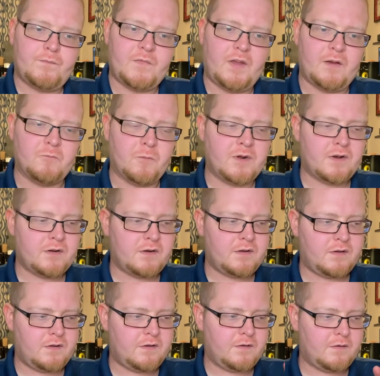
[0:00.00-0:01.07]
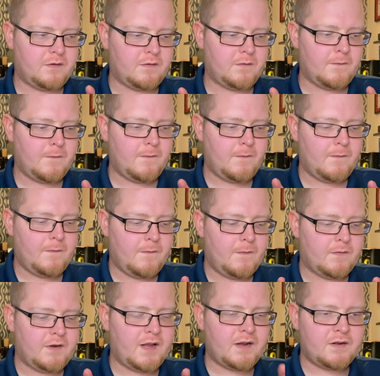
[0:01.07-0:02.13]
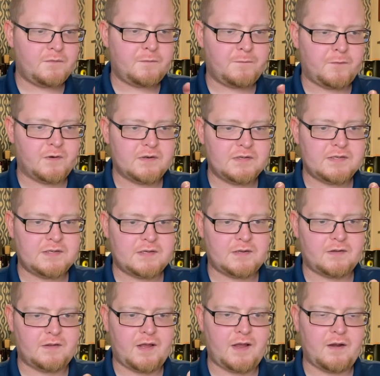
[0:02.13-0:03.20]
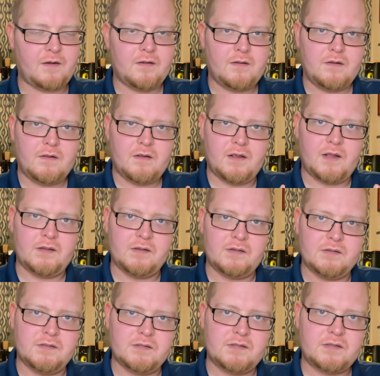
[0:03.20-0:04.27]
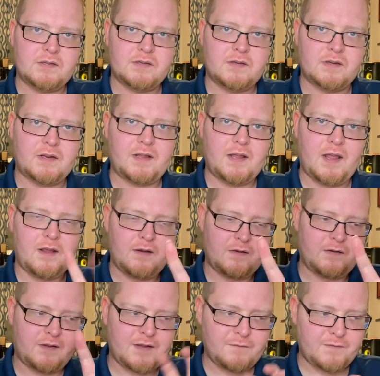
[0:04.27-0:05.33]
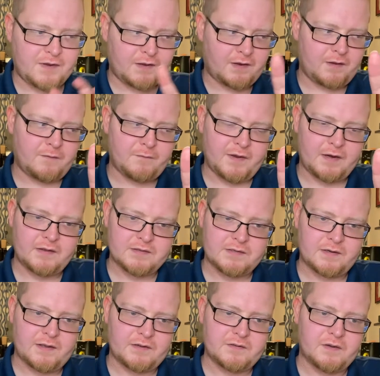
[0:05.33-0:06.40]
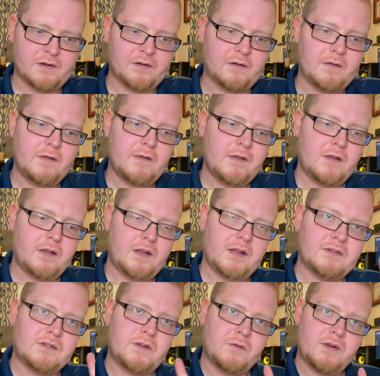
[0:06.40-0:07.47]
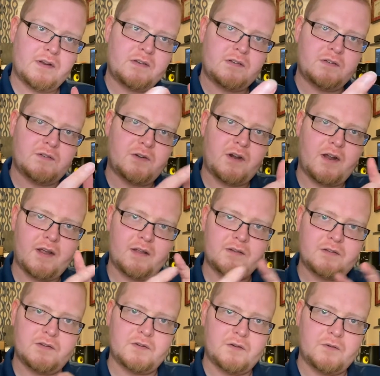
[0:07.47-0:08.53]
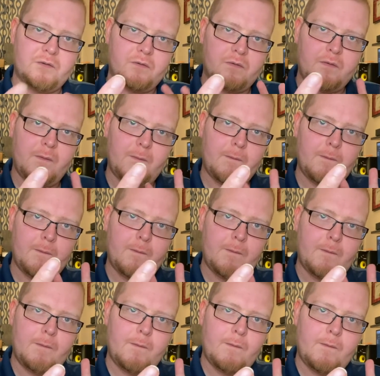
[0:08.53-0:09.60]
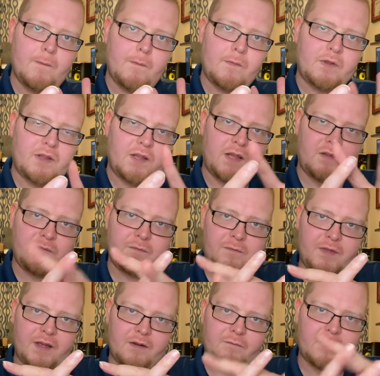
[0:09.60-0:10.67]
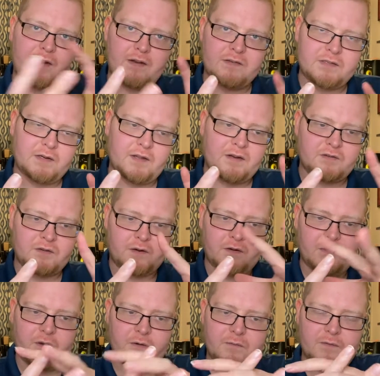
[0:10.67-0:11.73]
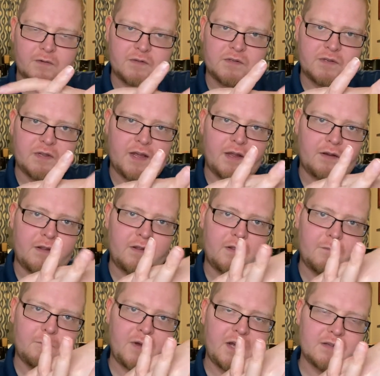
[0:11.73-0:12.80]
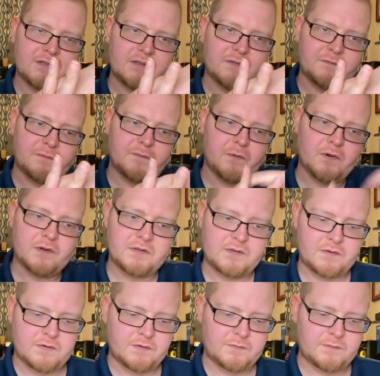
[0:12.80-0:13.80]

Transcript: and one negative force that is giving a valence electron, it's going to try to give that valence electron over to that positive force.